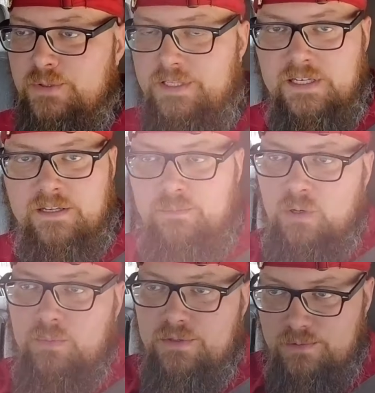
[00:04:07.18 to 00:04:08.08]
know, in the heat of the
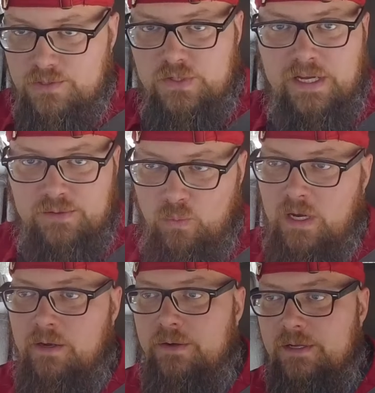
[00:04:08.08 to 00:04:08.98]
moment, you're trying to
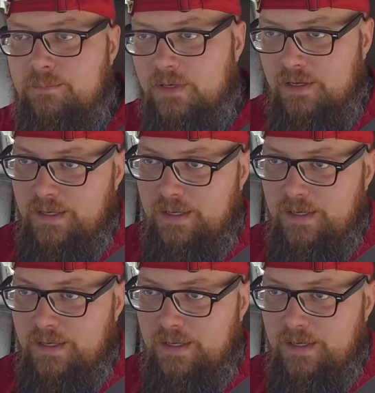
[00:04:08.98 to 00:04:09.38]
wire it up.